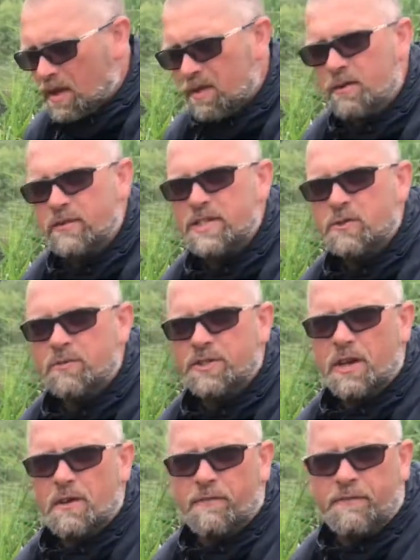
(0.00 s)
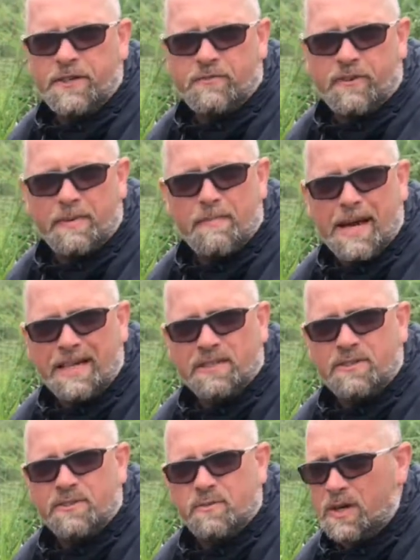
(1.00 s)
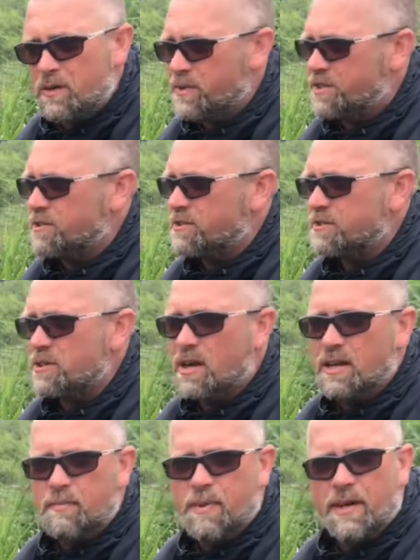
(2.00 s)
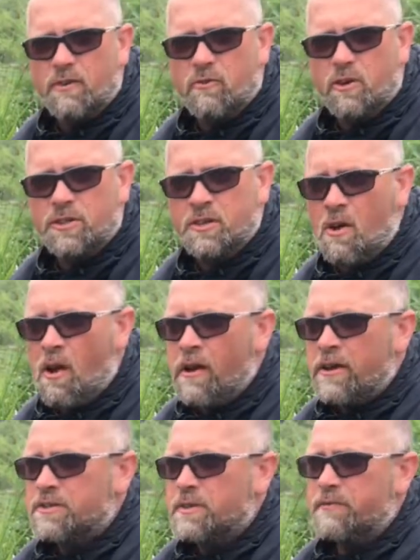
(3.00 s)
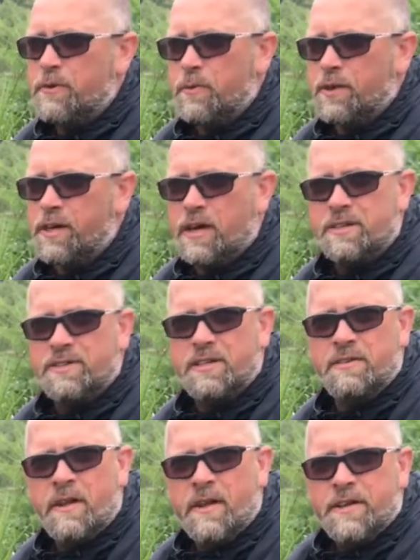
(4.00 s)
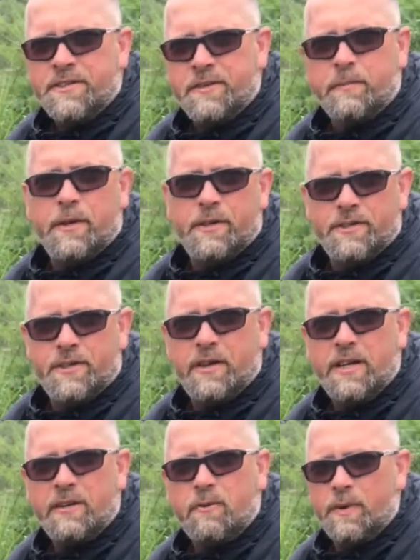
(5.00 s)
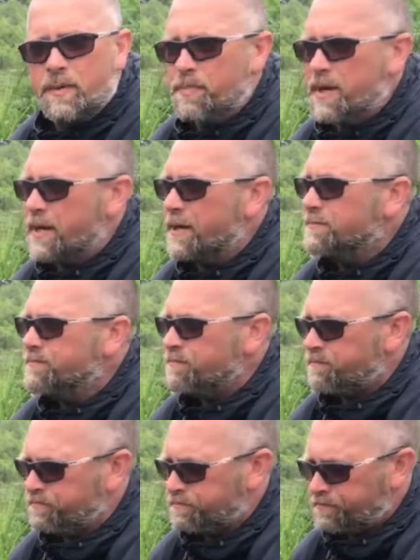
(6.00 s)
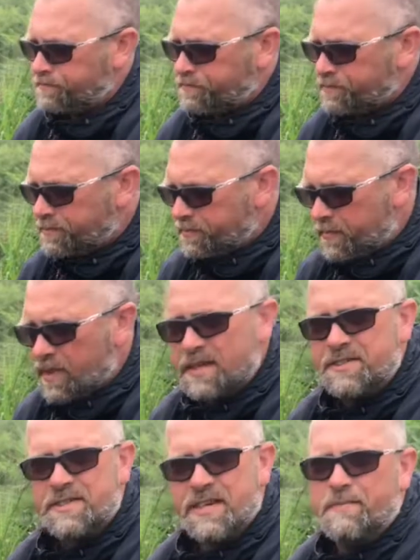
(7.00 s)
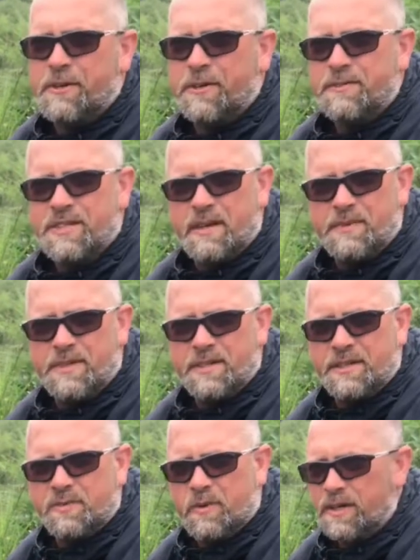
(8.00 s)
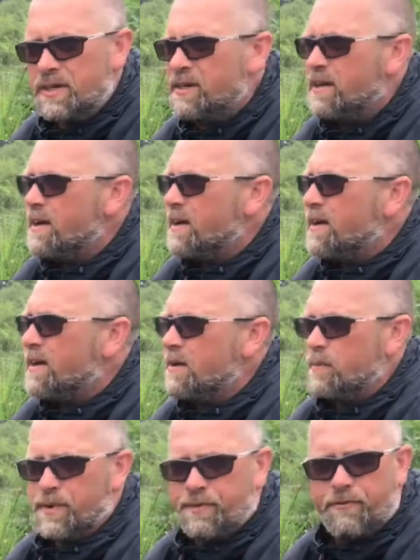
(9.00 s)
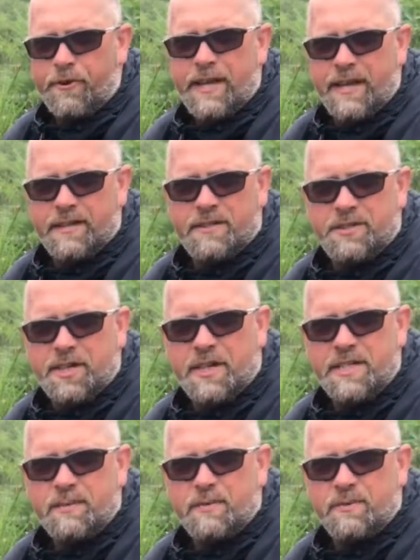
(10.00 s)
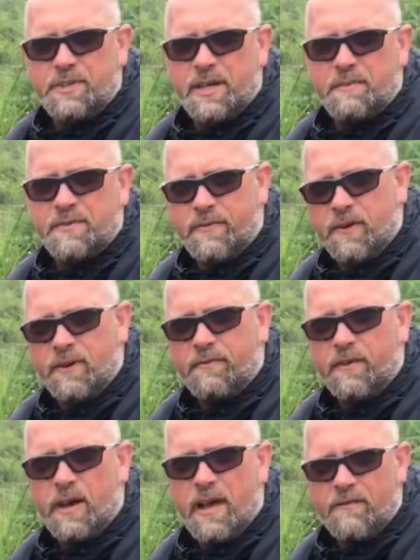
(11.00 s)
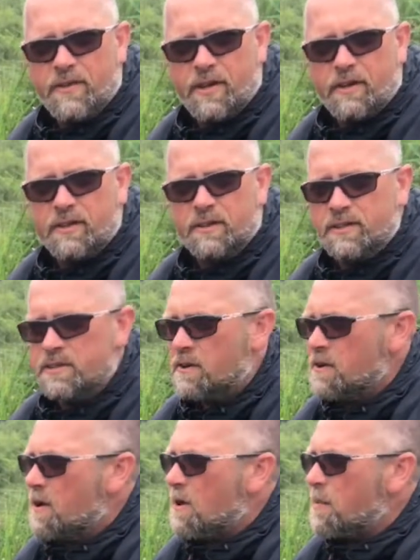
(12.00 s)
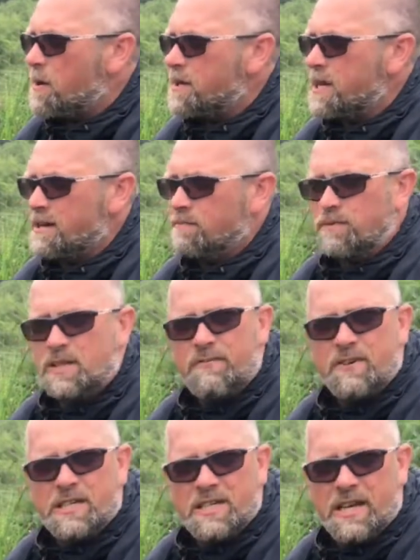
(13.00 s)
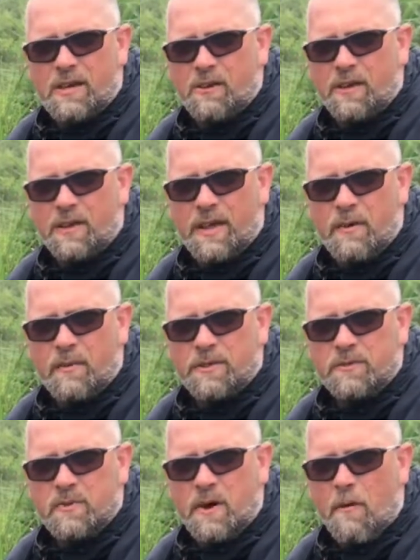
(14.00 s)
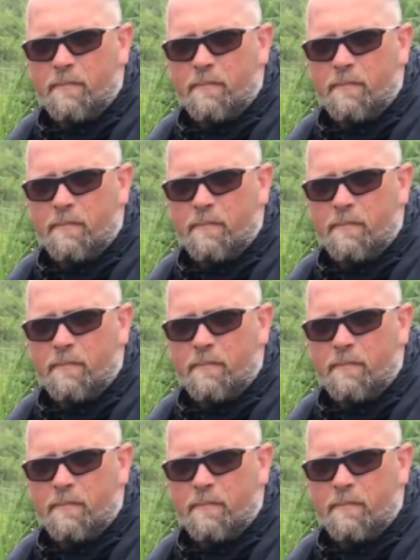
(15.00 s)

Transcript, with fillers: There is also a Fish Rig Max as well, which is a slightly bigger rod. So if you want to cast in some lures that are a little bit bigger, it's the same concept as this one uh, with three interchangeable tips for, for heavier lures. But yeah, definitely take a look at that one as well.